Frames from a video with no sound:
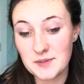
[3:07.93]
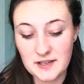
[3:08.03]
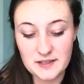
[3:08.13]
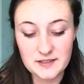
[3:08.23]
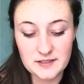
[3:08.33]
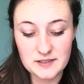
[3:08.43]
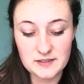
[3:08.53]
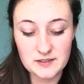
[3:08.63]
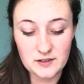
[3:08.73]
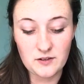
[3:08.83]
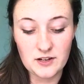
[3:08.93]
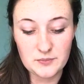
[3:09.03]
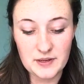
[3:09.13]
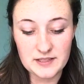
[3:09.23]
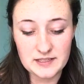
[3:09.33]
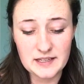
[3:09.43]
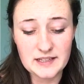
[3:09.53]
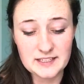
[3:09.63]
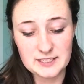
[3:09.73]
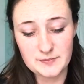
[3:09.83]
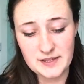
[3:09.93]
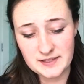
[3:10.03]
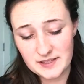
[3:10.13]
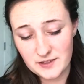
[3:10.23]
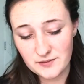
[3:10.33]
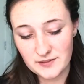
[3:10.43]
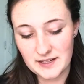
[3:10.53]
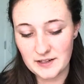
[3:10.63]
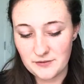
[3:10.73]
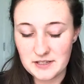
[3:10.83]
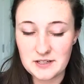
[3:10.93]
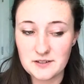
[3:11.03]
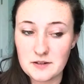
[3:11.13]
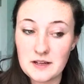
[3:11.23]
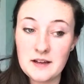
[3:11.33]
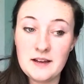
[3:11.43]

because cloth pads can get expensive, and I figured